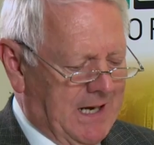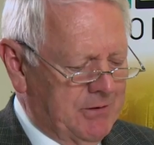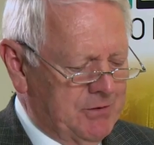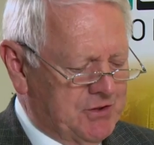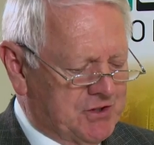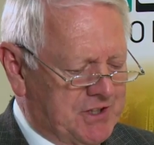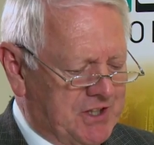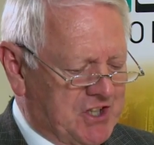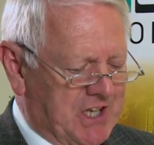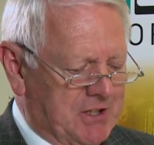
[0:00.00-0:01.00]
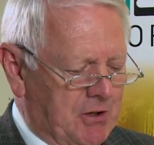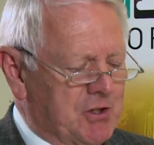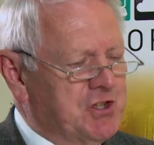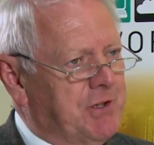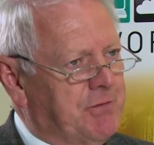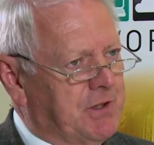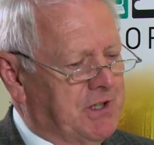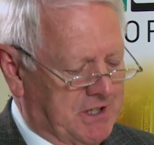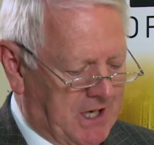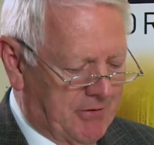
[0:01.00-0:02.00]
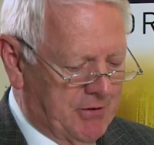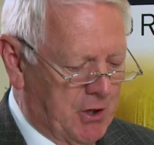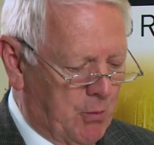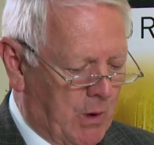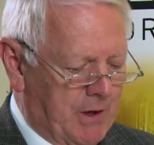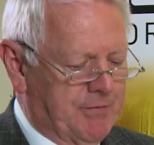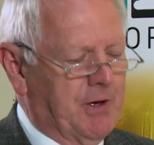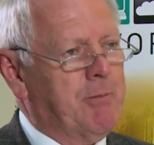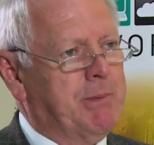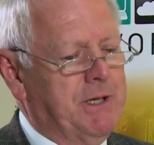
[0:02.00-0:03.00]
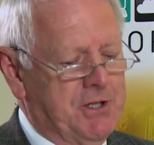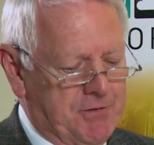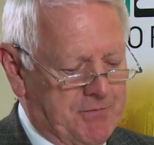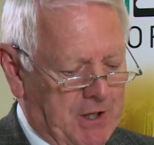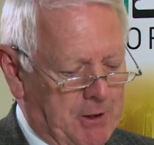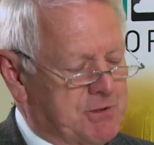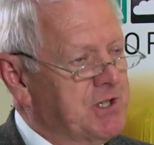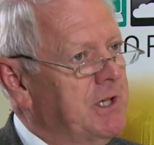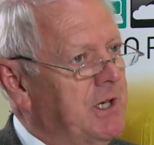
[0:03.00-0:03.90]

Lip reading: how's the technology for carrier Wi-Fi being developed